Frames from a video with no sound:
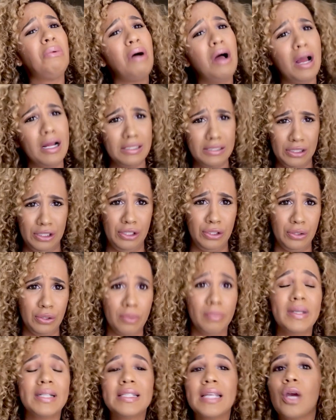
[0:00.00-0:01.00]
want
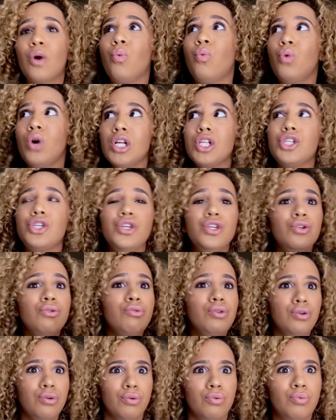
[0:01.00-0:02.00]
to. But it's like, what do you
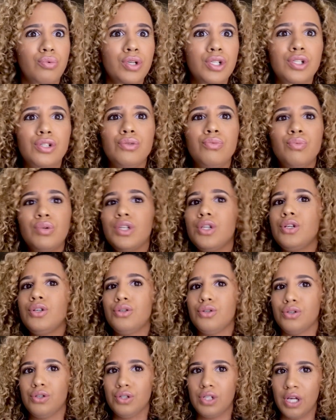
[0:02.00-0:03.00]
do? What do?
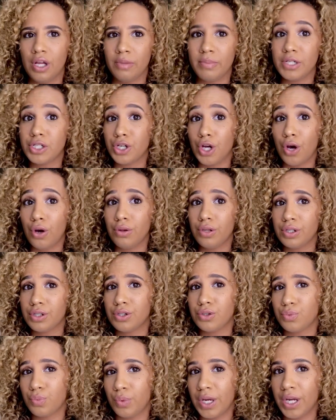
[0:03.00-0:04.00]
You tell the bitch, no, this
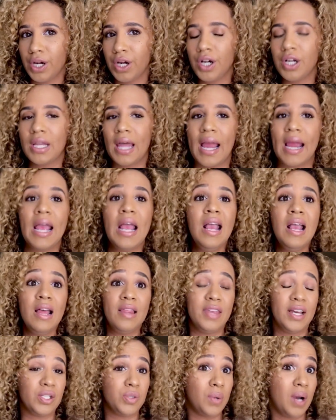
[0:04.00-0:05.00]
is weird. Like,
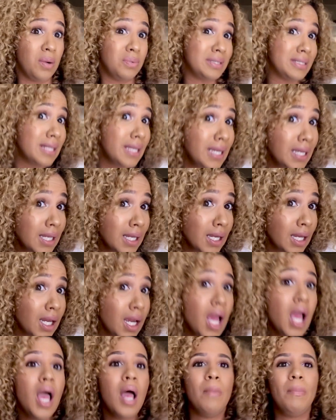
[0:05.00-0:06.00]
that's what I was
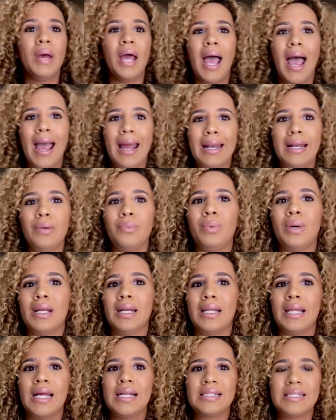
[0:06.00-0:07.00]
thinking. But I didn't want
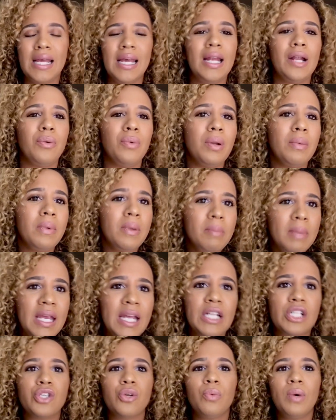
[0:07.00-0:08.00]
to, like, say it. I didn't want to be
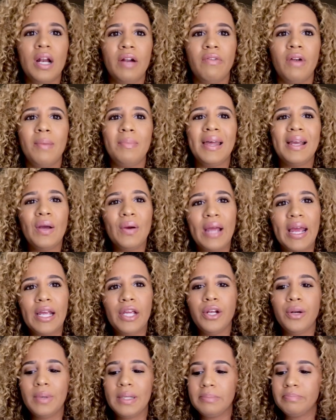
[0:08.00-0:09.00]
mean. So whatever. I'm like, okay,
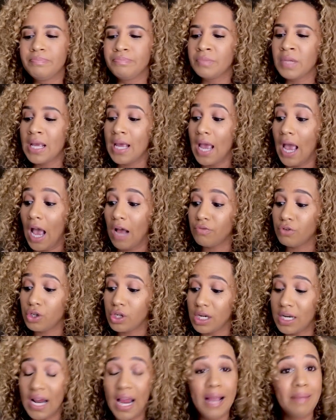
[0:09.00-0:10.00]
you know what? After
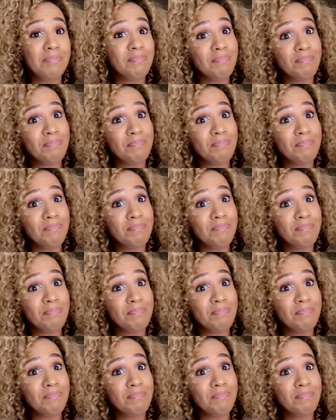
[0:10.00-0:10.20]
today,